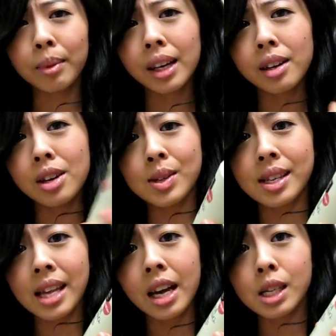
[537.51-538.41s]
I'm not gonna use
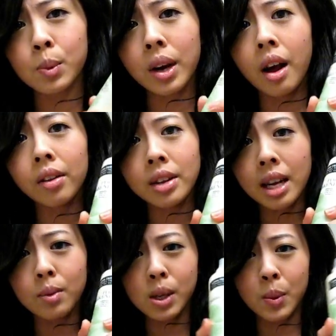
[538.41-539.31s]
this hairspray all the
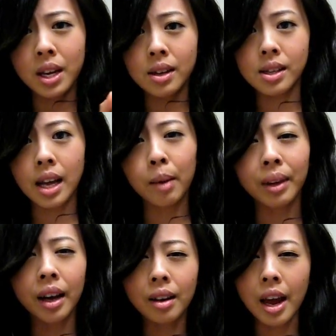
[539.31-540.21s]
time just because I'm
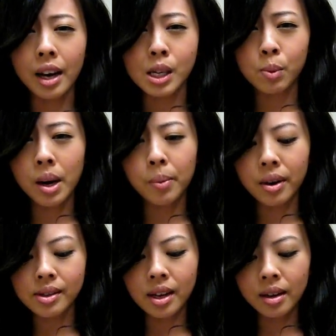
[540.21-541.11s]
not a hairspray person.